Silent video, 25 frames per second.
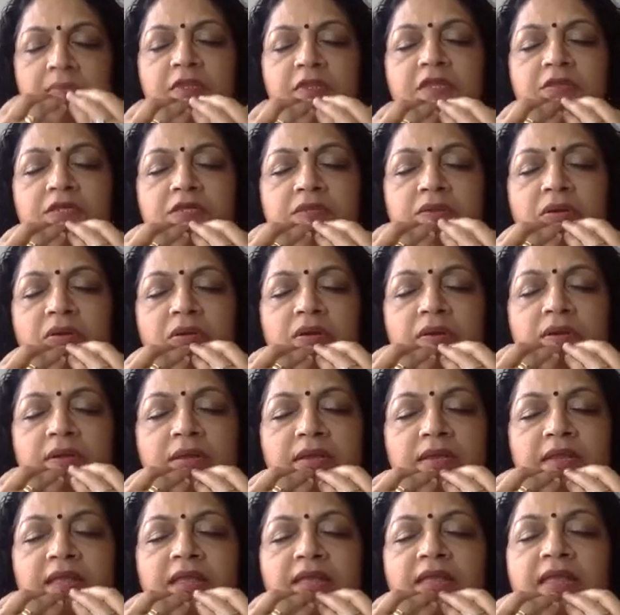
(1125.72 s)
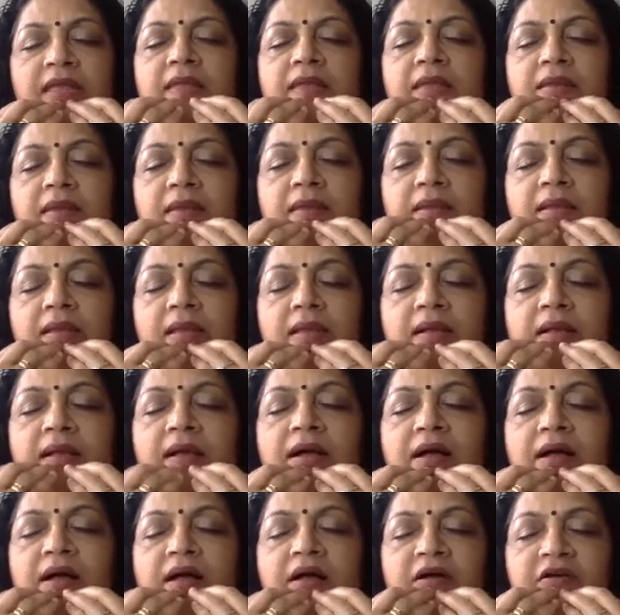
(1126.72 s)
Just going to take it
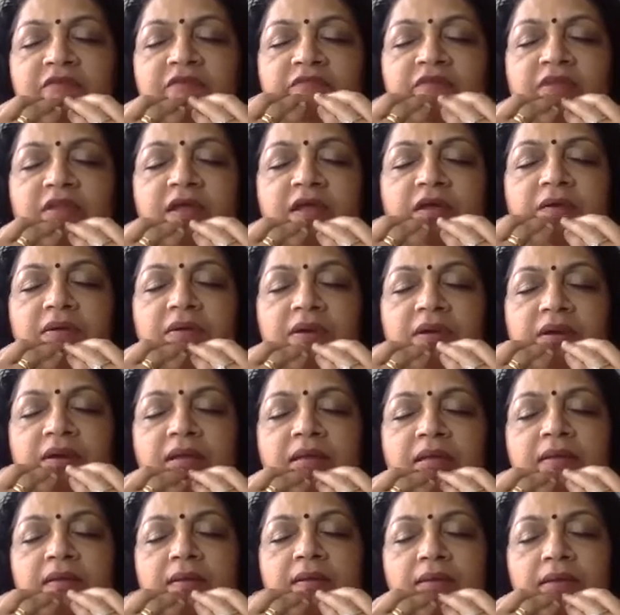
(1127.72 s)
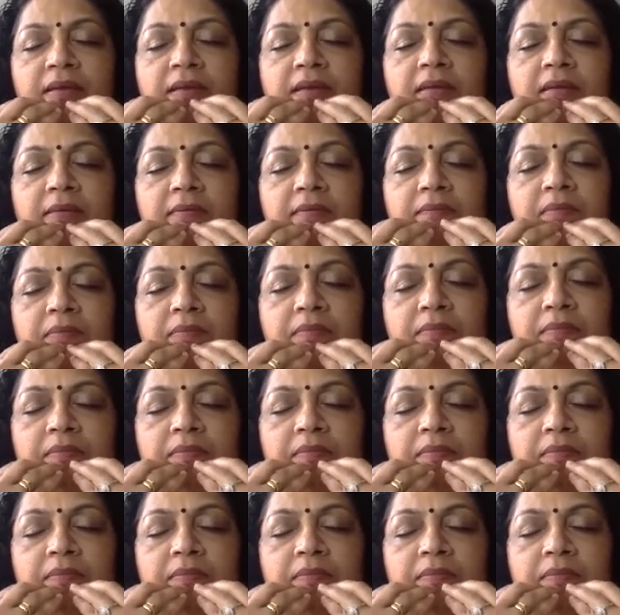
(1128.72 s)
half an hour at a time.